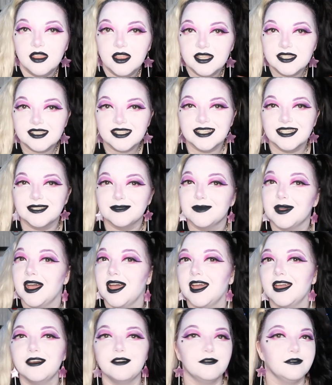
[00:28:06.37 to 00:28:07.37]
This is
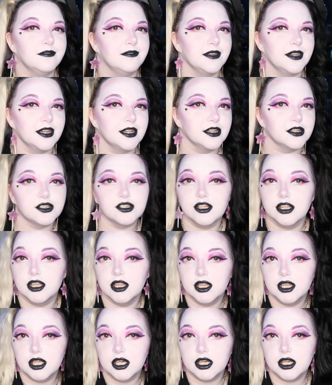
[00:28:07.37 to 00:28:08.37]
my finished
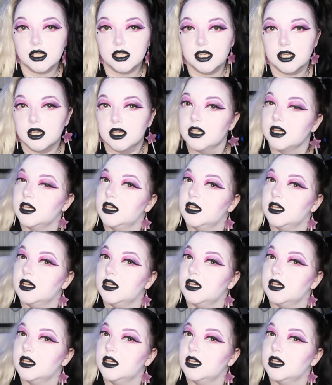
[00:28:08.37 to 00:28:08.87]
look.